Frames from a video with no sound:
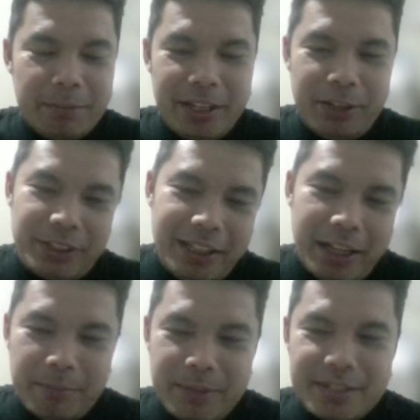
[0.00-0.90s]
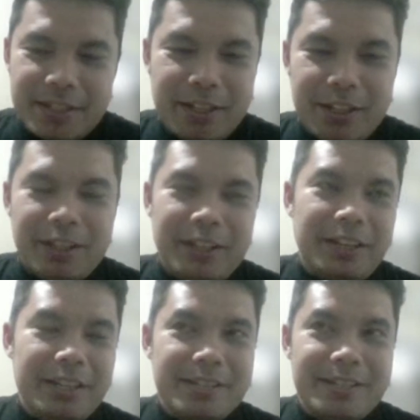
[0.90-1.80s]
AOT Lab
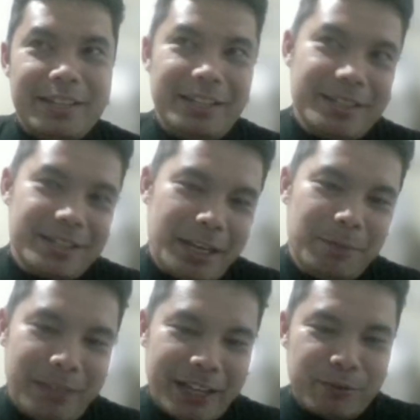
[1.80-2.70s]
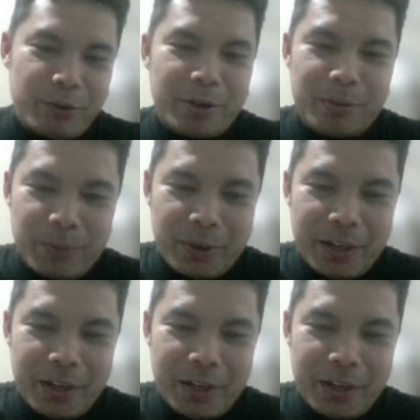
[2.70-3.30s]
is the same platform,